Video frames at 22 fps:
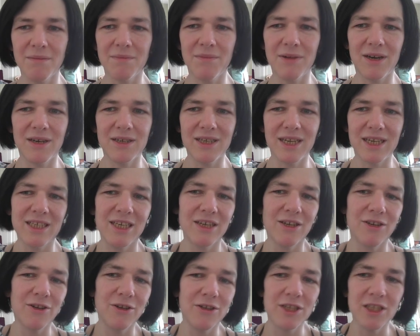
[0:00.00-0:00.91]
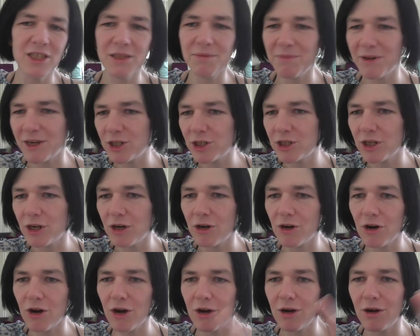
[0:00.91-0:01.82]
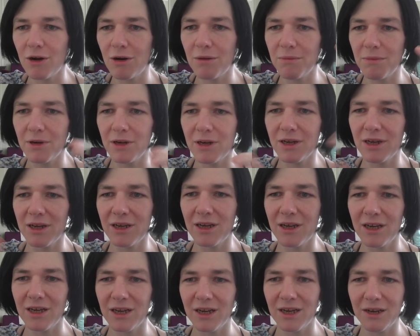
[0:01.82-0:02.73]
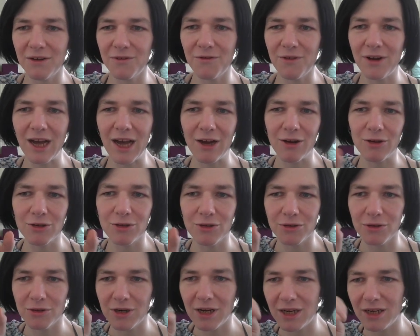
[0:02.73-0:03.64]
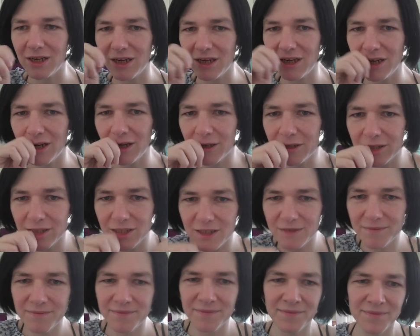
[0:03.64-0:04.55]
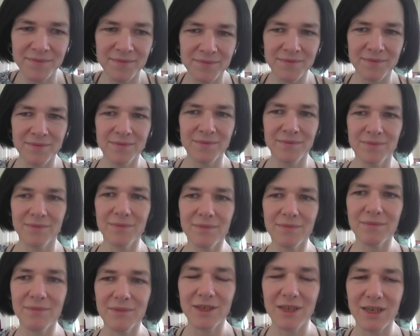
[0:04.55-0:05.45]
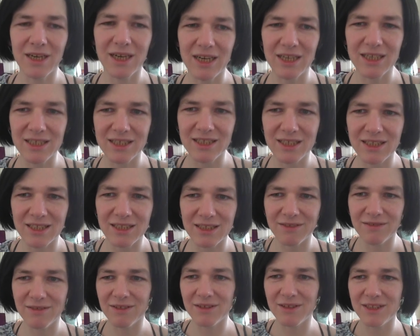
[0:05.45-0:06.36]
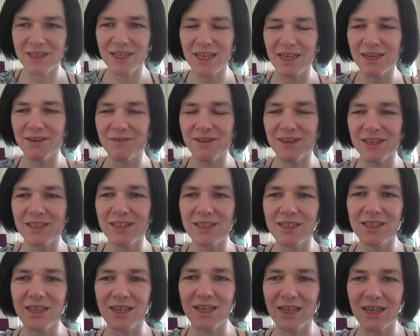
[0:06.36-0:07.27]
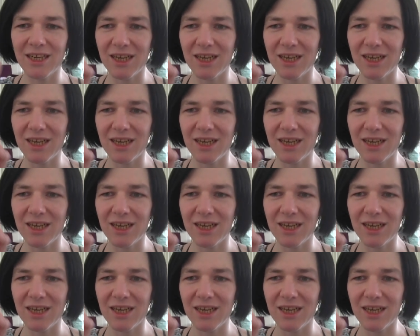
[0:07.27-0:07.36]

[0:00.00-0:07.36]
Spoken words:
But I think you need a special ROM file to run Linux. Because I think with this